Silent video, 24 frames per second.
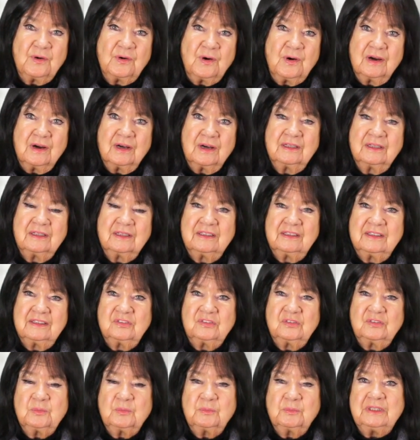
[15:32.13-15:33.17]
for
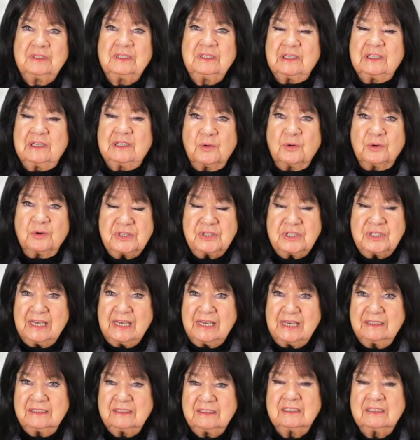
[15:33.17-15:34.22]
this to be
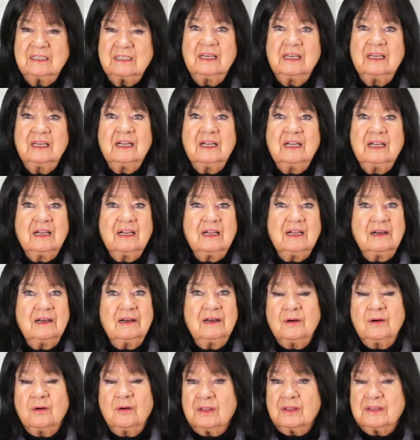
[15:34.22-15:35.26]
negotiated,
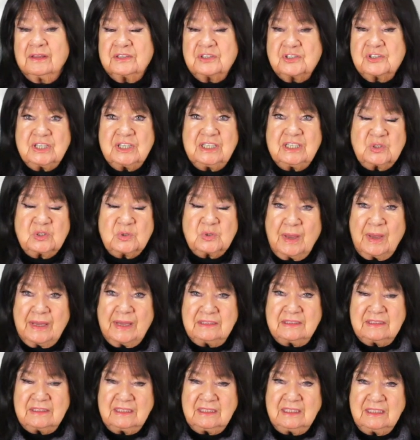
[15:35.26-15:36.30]
or the
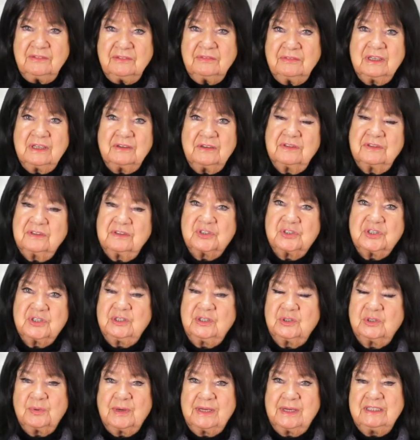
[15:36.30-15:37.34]
G20, even if the
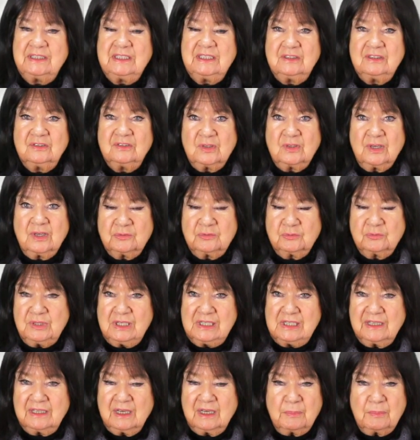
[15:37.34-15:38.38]
G20 is not
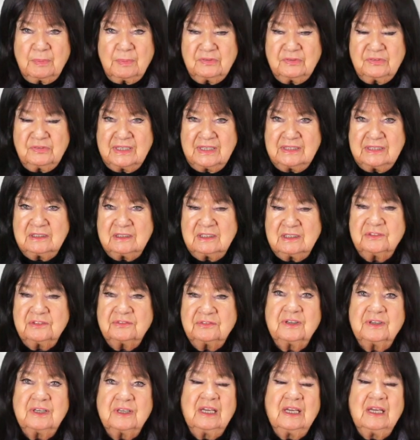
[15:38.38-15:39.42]
really
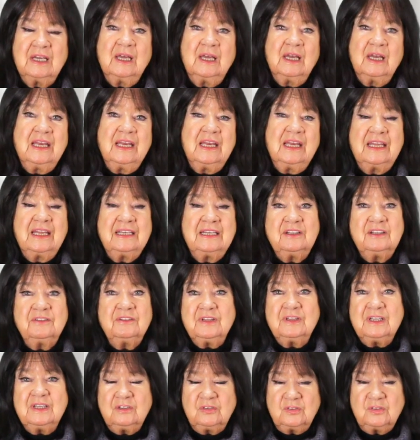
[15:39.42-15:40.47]
representative. And
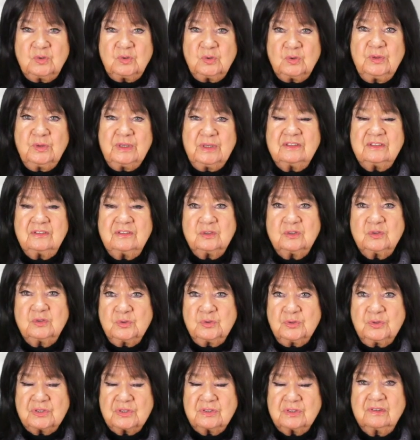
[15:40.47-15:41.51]
if these two
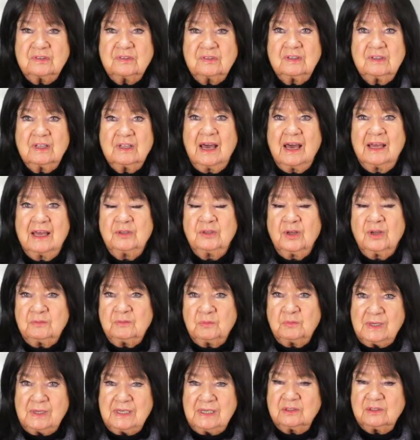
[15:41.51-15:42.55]
institutions are
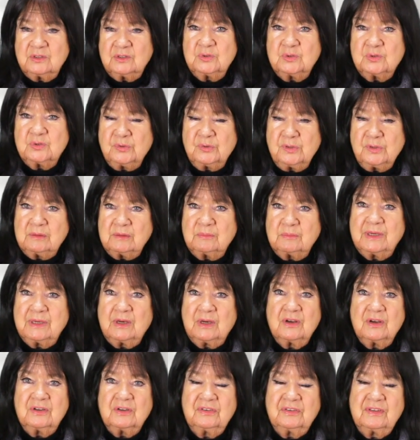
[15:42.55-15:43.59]
not willing to do it
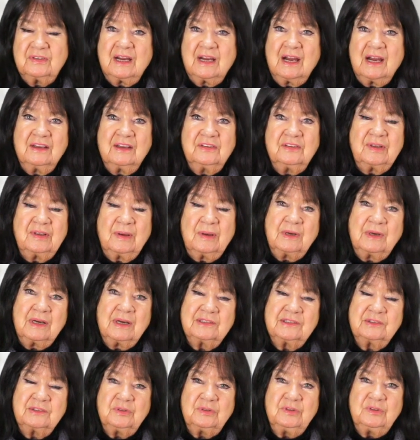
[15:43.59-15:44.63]
because there are some
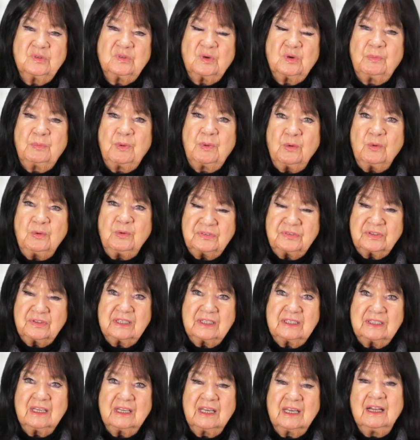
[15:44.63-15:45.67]
countries
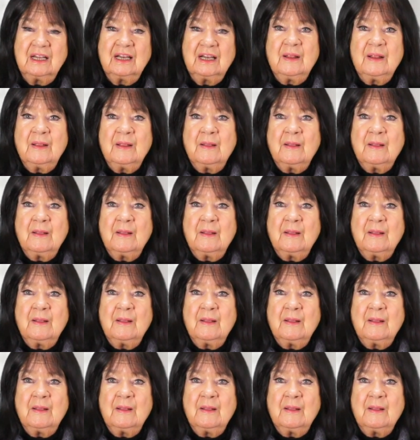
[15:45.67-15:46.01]
opposing it,